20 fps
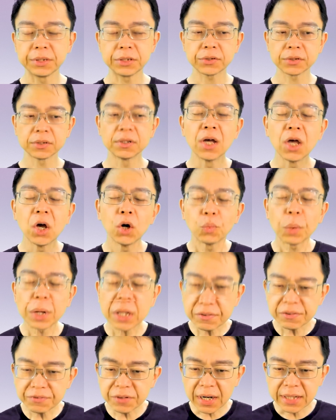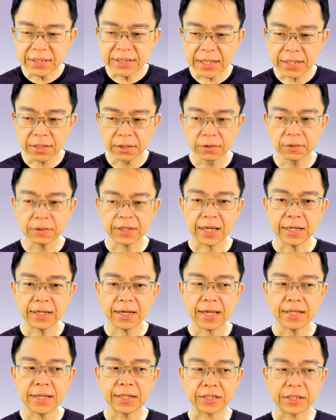So whenever I take a look at
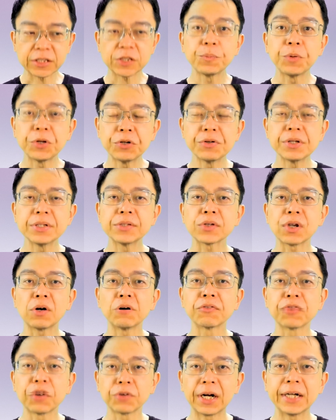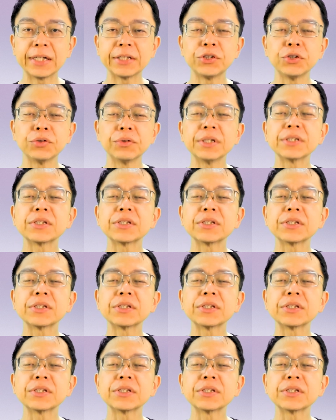an experience of gratitude,